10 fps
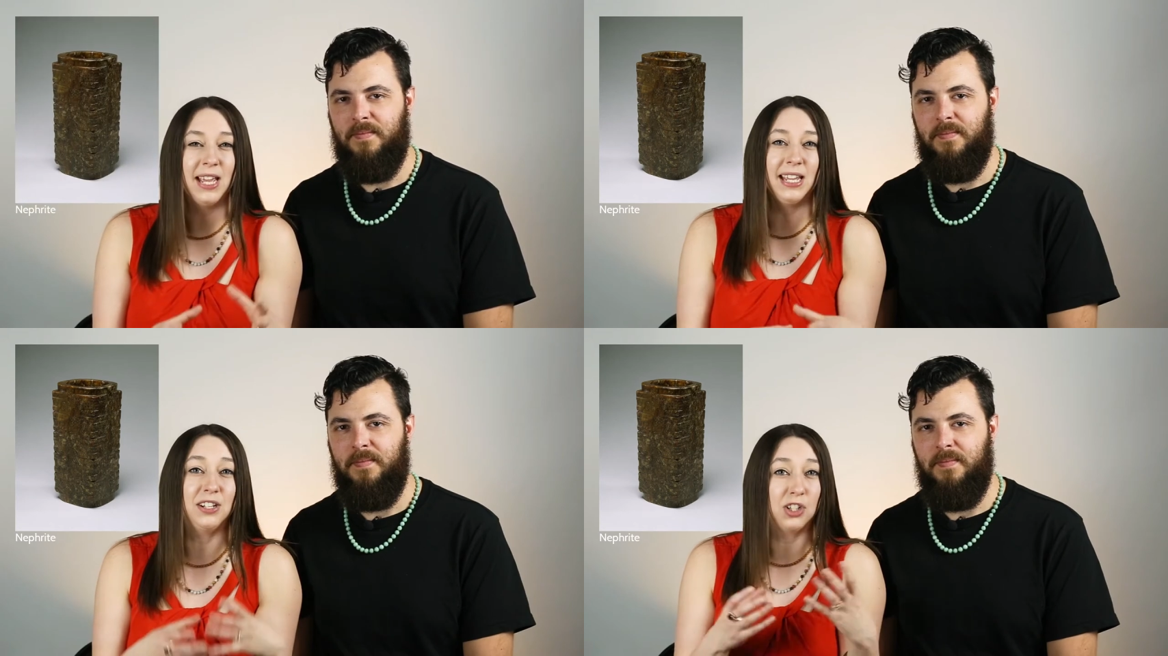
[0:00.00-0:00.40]

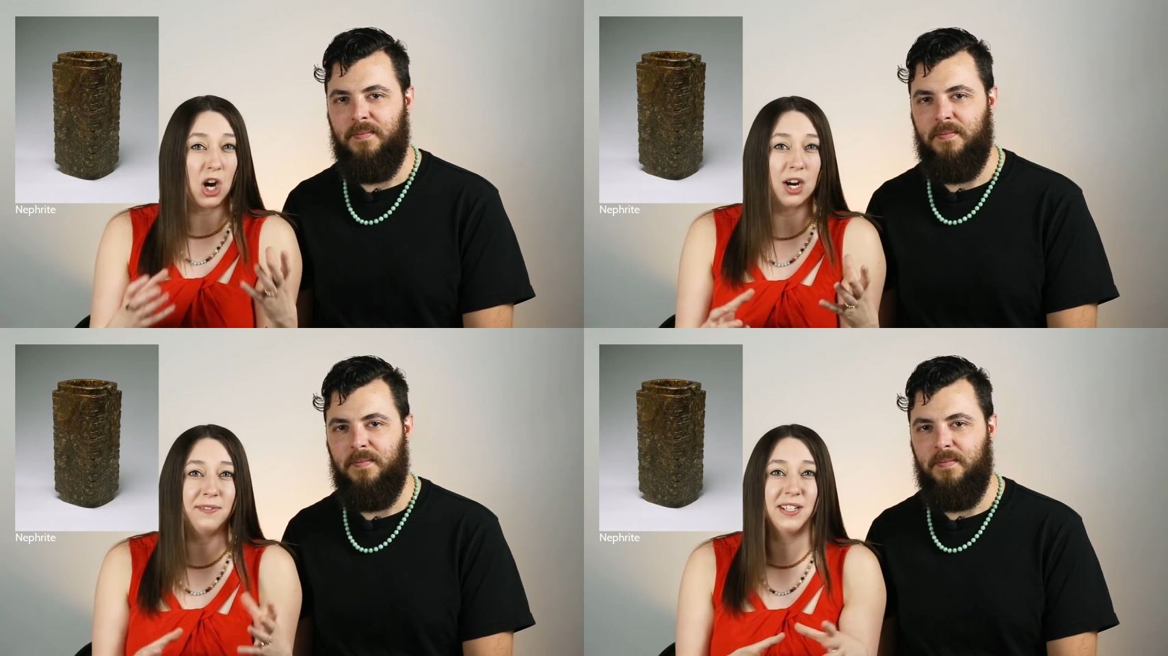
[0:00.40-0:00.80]
Speaker 1: in
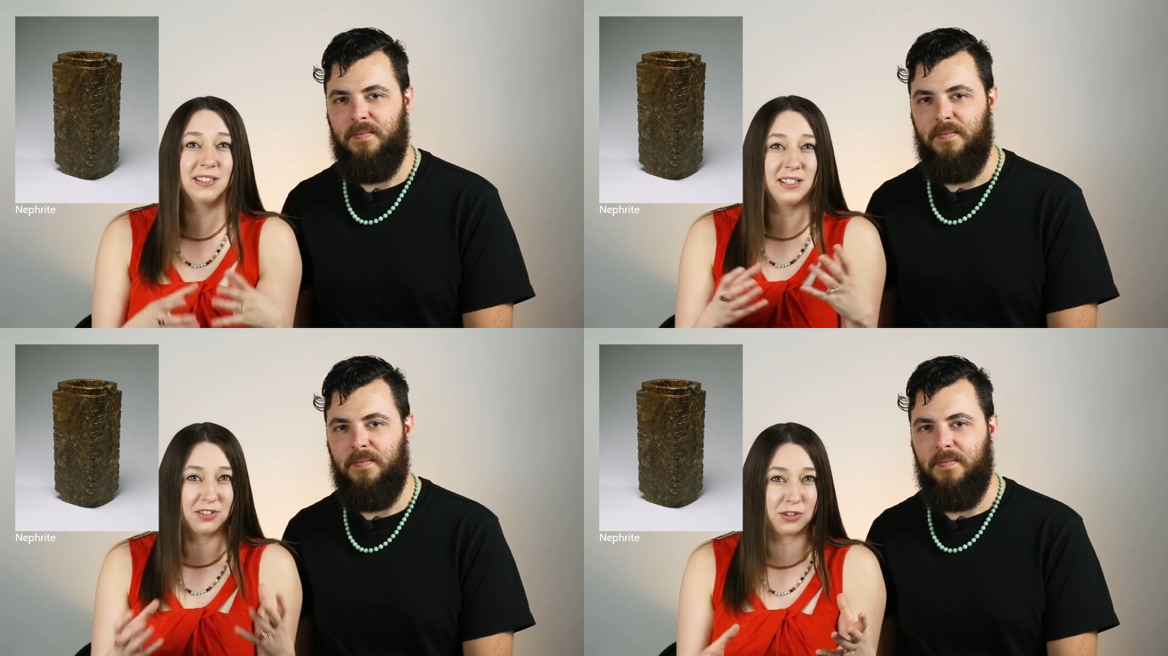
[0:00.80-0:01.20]

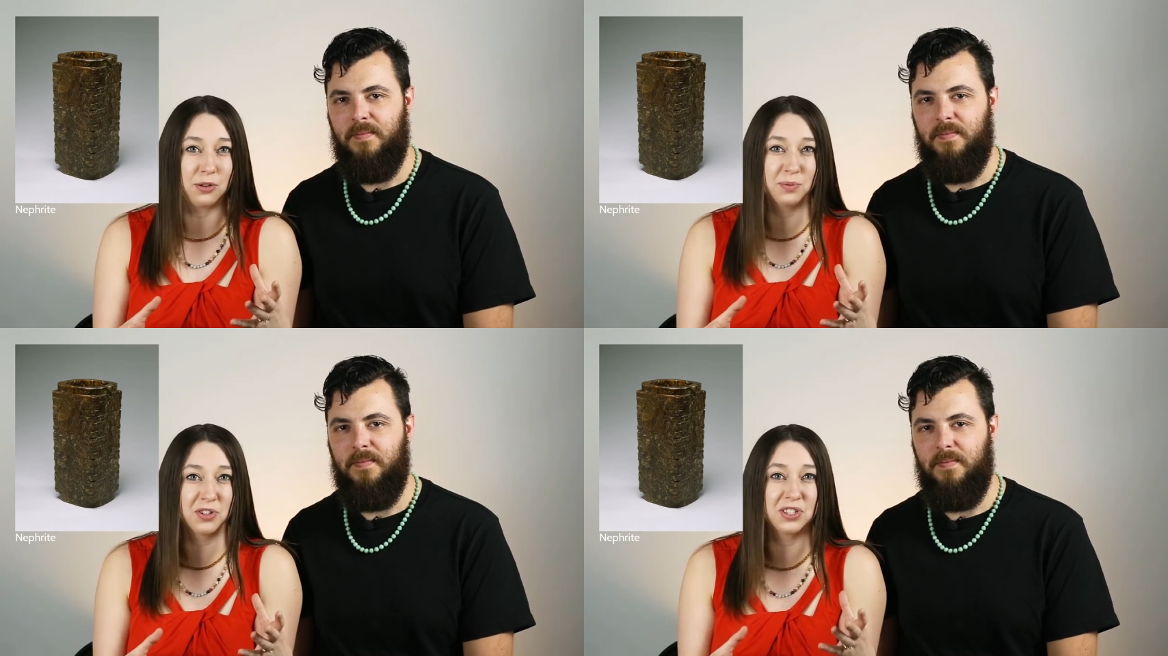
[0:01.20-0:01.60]
carvings and
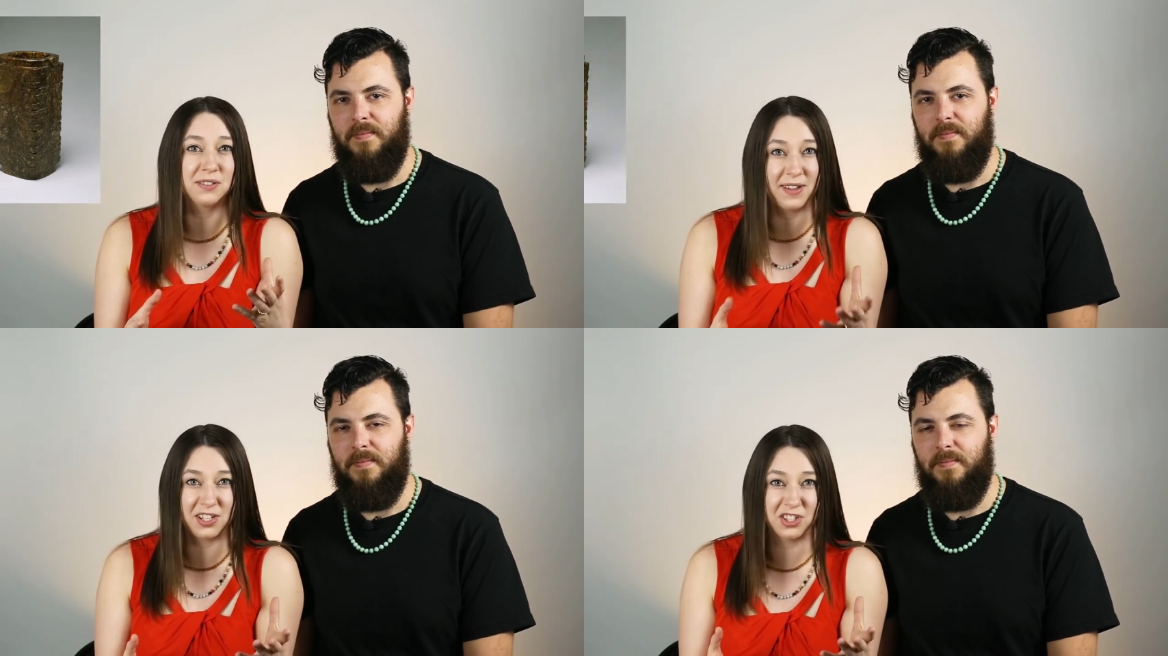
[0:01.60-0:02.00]
sculptures
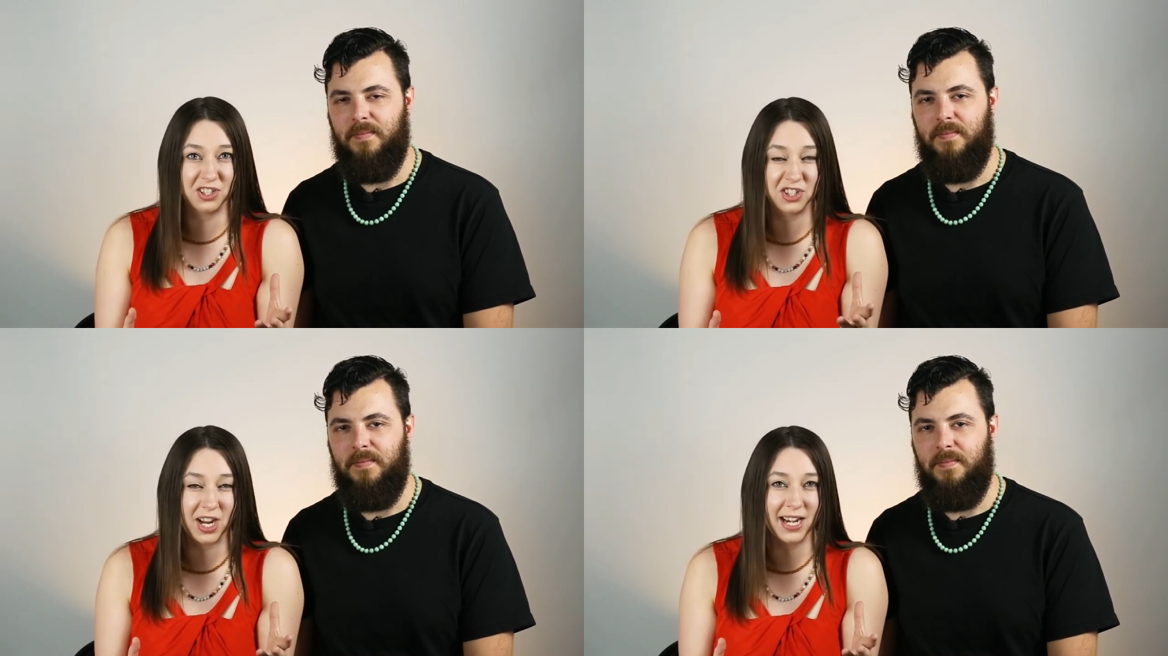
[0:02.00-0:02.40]
of
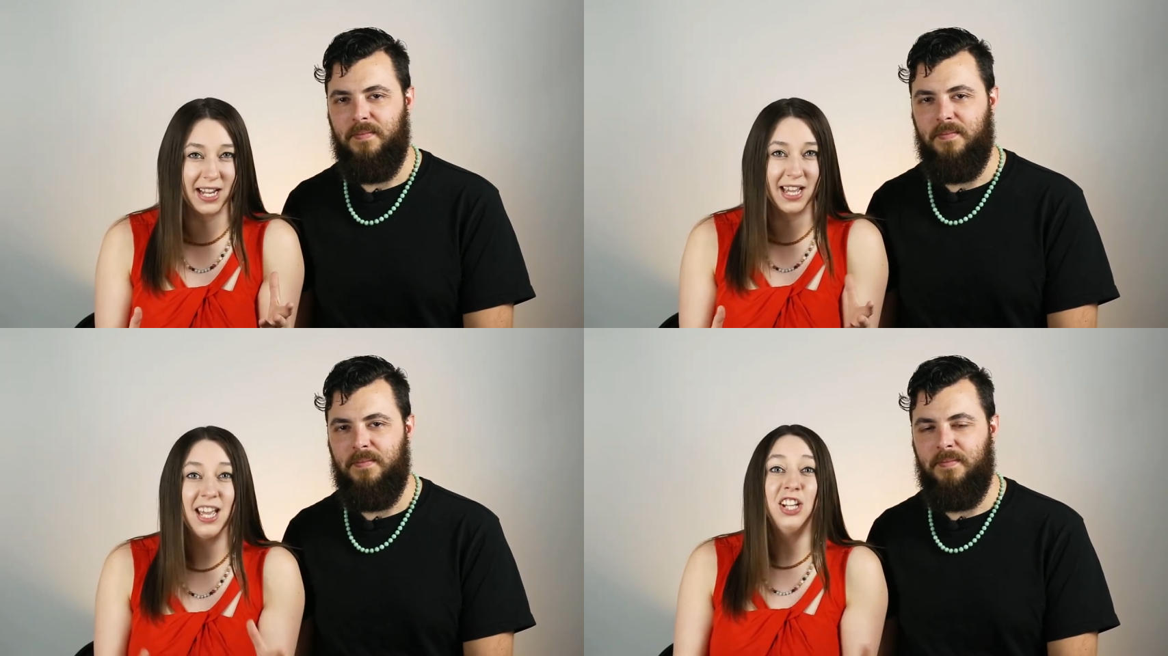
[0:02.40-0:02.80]
ancient China.